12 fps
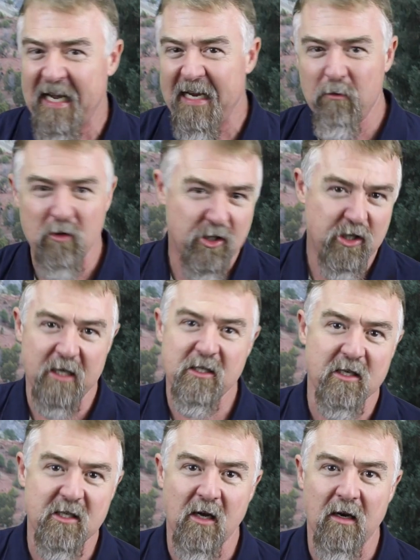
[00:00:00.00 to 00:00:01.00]
he was
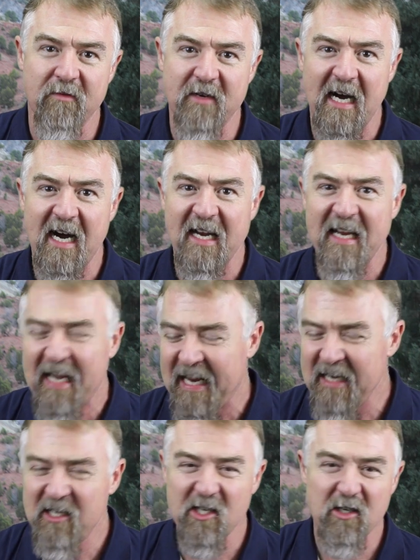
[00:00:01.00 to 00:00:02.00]
just a son of God.
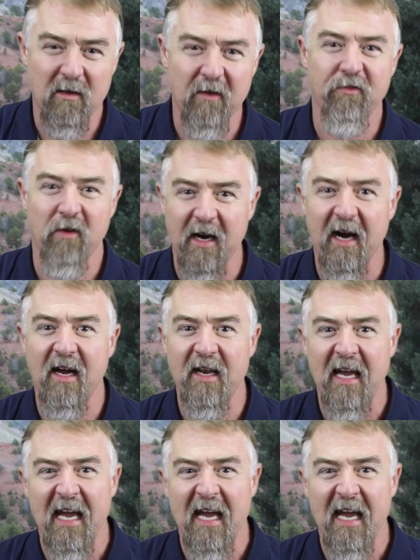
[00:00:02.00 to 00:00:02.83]
He just lived for God.